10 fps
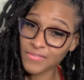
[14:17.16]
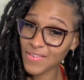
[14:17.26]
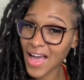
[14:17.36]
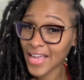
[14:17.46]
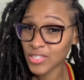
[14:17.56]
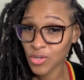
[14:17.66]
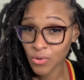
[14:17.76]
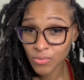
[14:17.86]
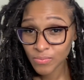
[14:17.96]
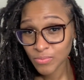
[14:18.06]
I
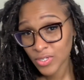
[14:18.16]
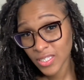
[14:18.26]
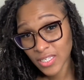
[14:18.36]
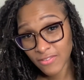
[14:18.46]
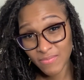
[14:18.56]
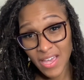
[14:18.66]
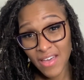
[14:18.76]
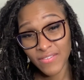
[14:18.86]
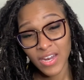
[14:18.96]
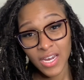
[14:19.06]
don't perceive me
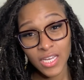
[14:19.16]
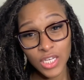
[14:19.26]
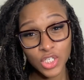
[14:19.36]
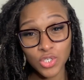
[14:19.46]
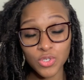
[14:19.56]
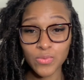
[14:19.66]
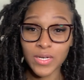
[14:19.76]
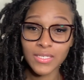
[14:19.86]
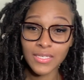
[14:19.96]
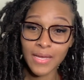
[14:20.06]
having any issues when
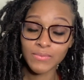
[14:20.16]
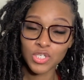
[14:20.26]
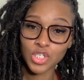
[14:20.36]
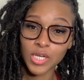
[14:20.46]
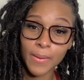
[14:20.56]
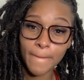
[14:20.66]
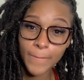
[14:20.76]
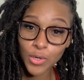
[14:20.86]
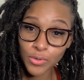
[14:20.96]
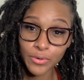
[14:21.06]
it's time to
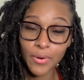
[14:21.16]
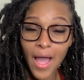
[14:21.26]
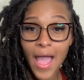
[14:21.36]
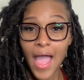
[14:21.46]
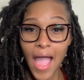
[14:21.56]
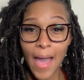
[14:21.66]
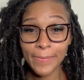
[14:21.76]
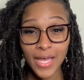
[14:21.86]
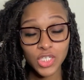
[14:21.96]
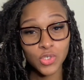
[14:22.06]
shampoo. I'm
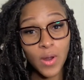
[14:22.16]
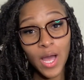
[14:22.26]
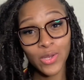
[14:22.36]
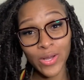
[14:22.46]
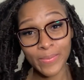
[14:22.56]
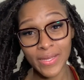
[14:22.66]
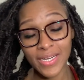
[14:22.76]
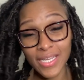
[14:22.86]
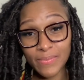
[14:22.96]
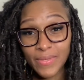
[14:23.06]
not sure how long I'm gonna
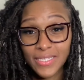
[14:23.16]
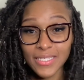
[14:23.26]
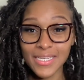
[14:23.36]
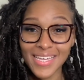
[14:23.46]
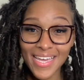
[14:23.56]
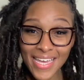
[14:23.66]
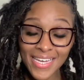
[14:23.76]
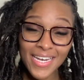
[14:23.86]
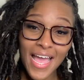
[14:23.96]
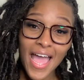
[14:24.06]
keep this look
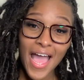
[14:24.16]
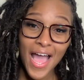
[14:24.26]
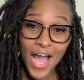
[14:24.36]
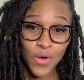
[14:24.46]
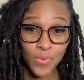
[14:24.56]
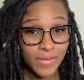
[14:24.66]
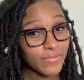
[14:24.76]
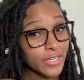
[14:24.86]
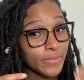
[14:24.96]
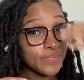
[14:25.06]
in.
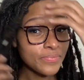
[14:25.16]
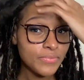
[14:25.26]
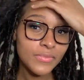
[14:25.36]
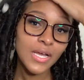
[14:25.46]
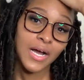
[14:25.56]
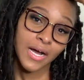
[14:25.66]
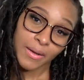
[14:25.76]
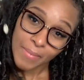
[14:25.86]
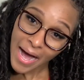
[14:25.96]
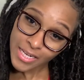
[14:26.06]
However,
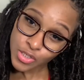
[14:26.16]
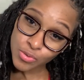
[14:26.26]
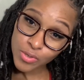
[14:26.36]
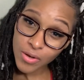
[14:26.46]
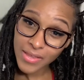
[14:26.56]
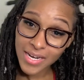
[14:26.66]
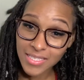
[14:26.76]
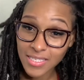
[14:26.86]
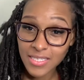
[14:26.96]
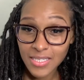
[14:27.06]
I do know that
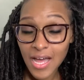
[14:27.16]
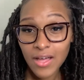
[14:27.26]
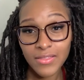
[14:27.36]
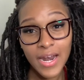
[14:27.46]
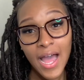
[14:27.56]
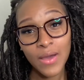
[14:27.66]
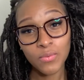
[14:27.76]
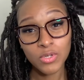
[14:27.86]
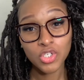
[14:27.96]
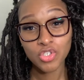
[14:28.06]
it's a style that I
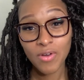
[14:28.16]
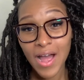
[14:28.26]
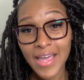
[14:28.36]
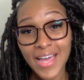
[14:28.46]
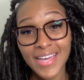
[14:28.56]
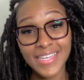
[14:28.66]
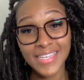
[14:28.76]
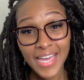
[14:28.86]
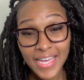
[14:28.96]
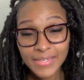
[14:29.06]
will try
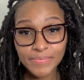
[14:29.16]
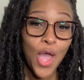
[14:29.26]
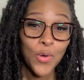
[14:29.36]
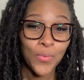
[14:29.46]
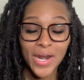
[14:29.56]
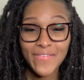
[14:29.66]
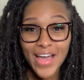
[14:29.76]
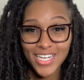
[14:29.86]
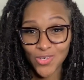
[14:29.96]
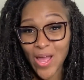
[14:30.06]
again. Whenever
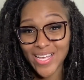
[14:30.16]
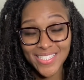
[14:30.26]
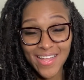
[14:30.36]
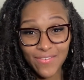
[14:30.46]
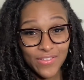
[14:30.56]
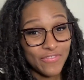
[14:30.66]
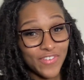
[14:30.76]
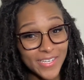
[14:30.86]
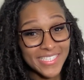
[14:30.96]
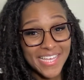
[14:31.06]
I try a style for the
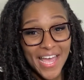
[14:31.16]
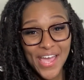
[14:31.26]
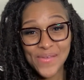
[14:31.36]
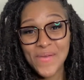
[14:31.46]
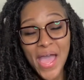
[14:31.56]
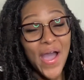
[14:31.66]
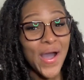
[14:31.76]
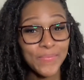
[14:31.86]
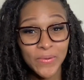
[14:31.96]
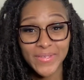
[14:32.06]
first time,
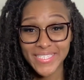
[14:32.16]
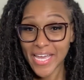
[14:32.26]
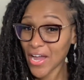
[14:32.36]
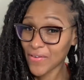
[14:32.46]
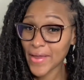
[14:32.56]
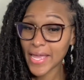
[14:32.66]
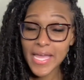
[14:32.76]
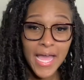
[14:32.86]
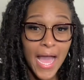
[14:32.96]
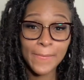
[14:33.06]
I'm always like, all right,
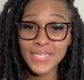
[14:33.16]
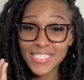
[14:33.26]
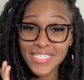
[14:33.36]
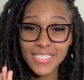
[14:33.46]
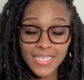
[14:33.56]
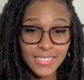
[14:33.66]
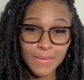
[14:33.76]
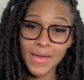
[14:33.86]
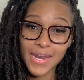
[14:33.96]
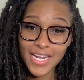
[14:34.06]
I'm gonna just stick to
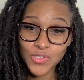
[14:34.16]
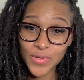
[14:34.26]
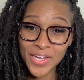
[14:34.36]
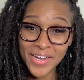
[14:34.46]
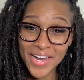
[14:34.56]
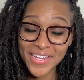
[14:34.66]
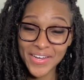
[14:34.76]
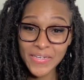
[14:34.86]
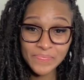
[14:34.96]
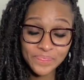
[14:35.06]
my natural hair color,
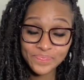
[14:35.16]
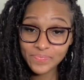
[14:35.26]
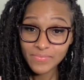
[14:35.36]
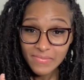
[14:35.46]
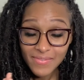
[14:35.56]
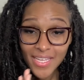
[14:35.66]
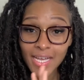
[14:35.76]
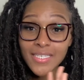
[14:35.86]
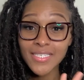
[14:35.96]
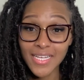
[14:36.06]

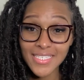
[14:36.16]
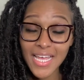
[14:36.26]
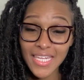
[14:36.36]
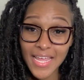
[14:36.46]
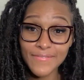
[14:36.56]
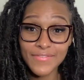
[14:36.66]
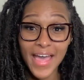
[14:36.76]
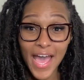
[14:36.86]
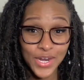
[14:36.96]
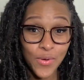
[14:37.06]
stick to a length
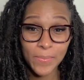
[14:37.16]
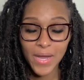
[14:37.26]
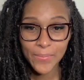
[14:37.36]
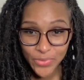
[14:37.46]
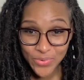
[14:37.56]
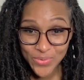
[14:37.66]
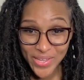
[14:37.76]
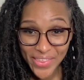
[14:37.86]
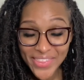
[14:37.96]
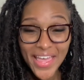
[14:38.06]
that I know I'm comfortable with.